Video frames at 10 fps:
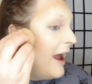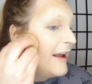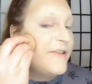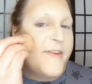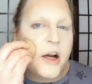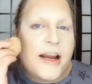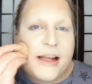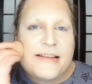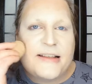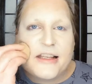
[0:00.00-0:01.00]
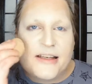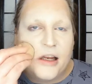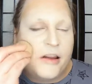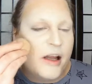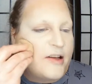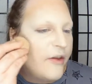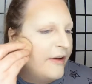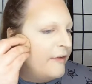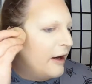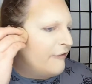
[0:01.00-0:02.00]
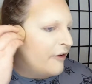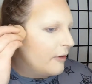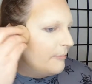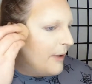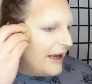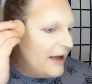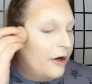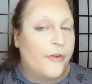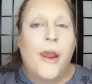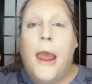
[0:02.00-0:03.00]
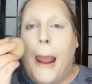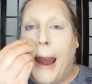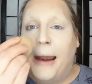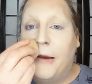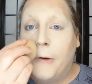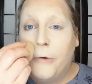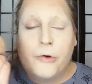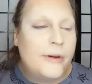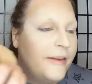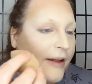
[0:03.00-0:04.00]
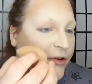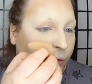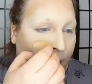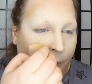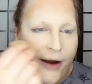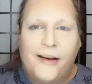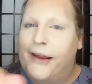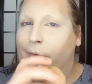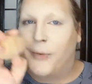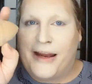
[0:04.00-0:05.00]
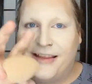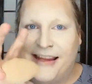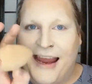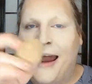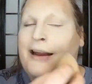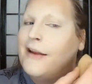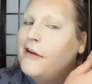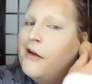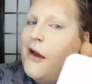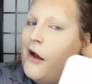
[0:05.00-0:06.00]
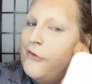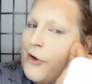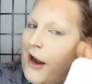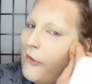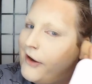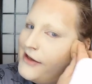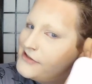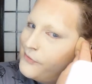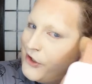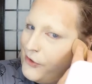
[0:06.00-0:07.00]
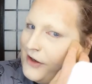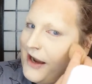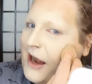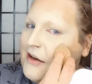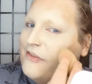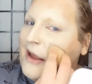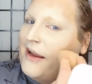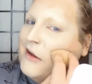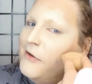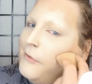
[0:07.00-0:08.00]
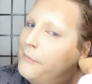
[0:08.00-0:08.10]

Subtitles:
it's very consistent. That's how they've done it for many years. And usually that's a great way to, like, read the edit of Drag Race. Where you can kind of, like,